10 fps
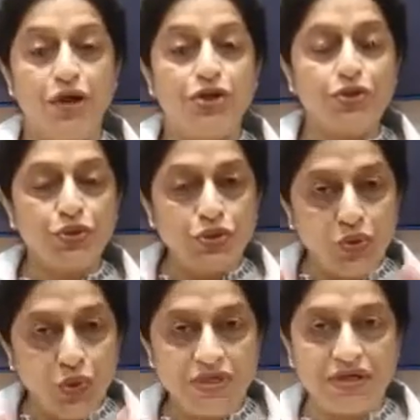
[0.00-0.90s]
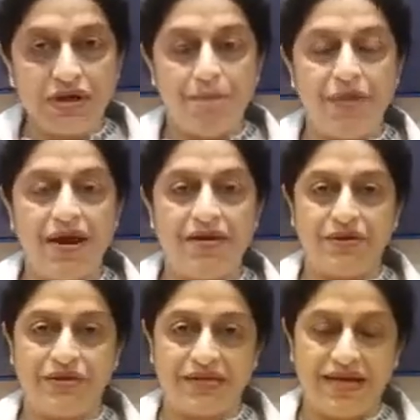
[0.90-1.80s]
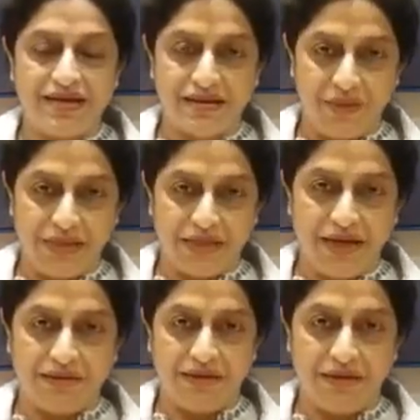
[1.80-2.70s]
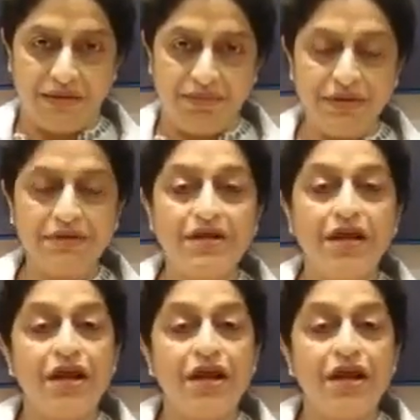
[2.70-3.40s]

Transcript: So don't compare your cycle with other couples.